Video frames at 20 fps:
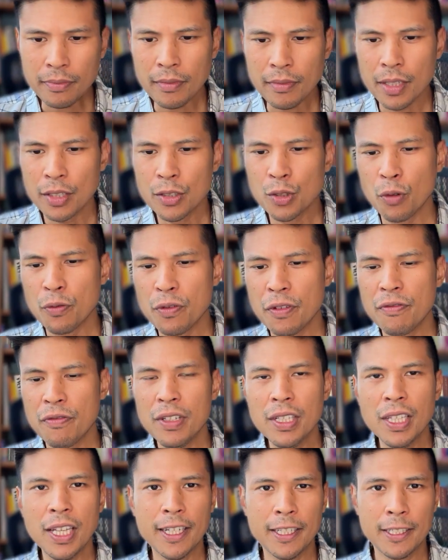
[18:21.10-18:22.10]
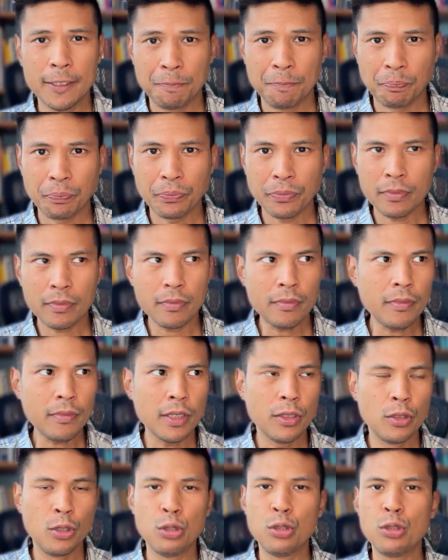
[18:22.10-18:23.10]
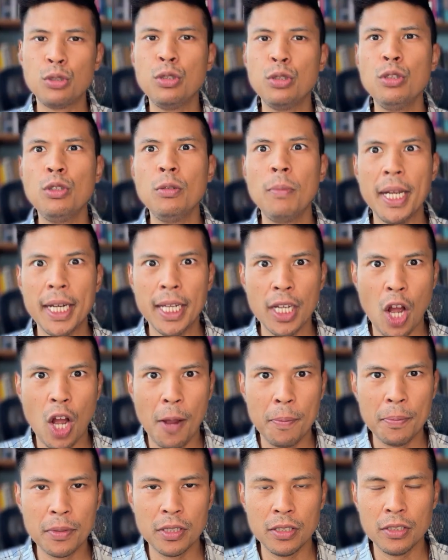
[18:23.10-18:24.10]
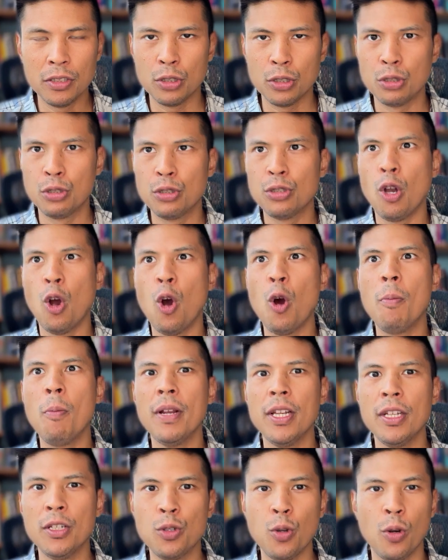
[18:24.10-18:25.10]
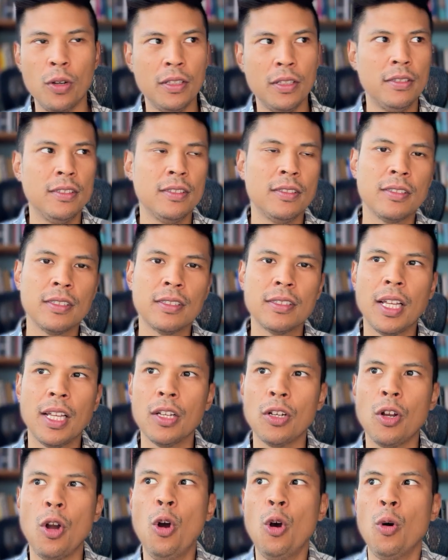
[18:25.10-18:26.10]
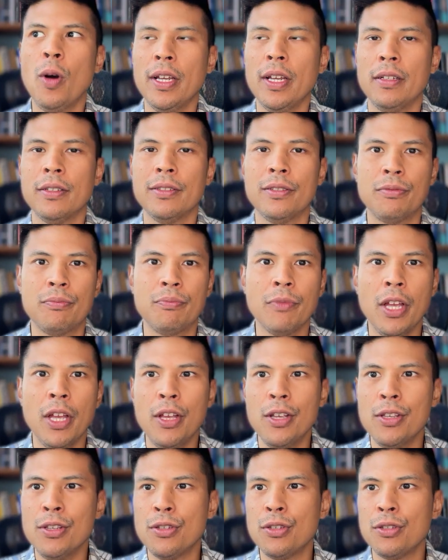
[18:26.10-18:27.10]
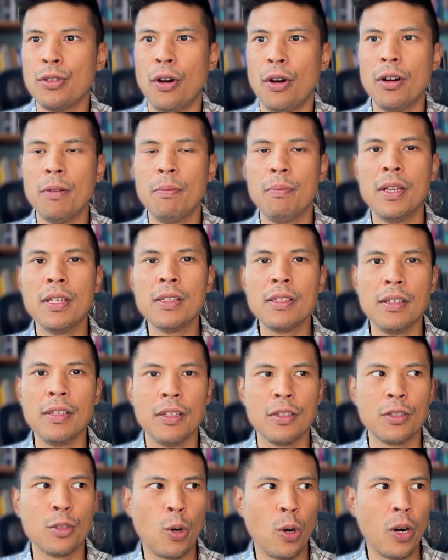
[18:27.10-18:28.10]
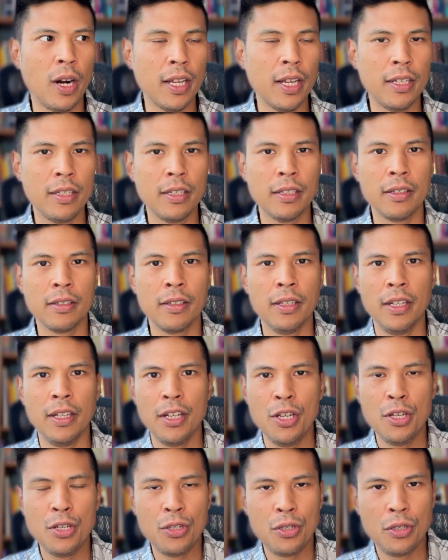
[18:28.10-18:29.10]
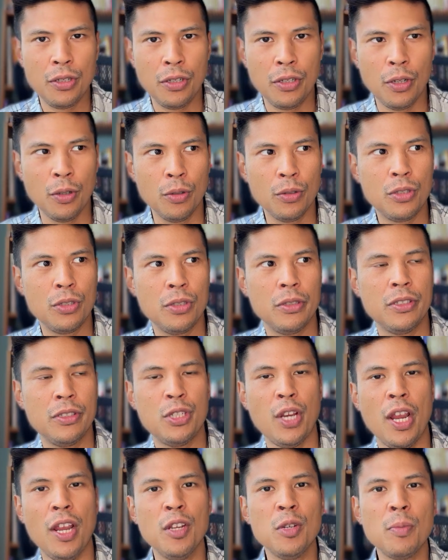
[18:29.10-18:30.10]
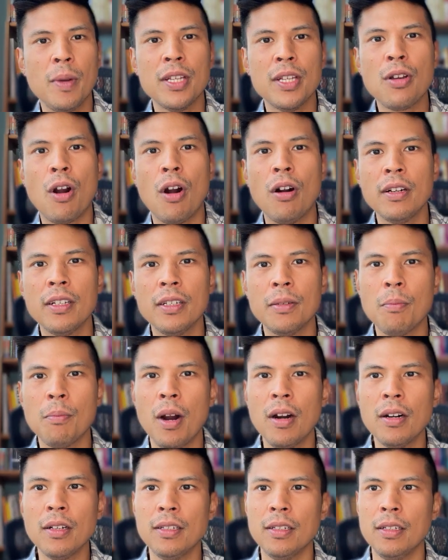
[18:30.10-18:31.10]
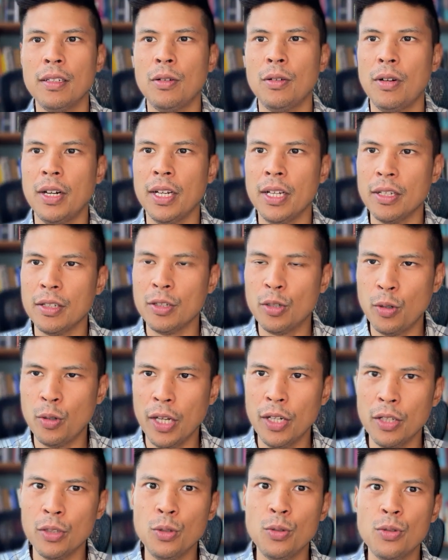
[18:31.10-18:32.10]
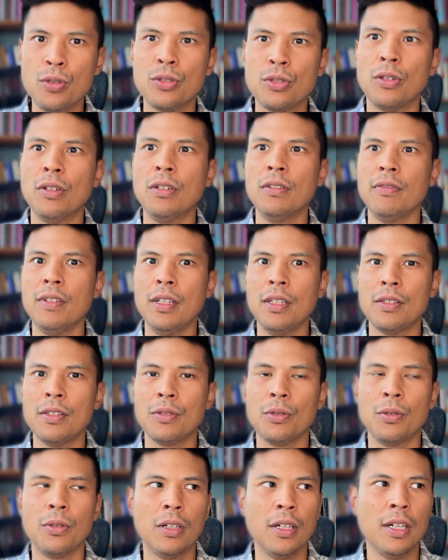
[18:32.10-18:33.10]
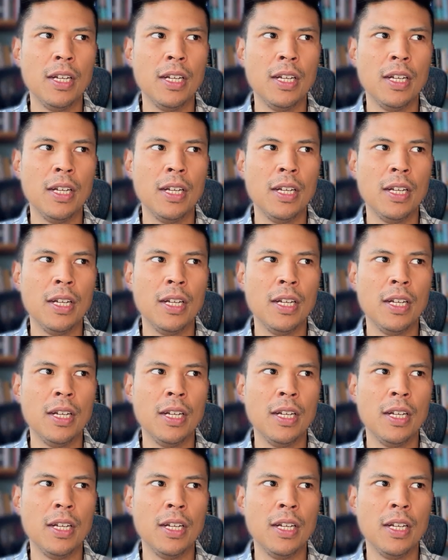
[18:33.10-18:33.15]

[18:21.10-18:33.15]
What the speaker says: So if you feel like there's too many options, there's so many choices, it's like, oh, I could start a business, or I can, change my target market, or I can create a new service, or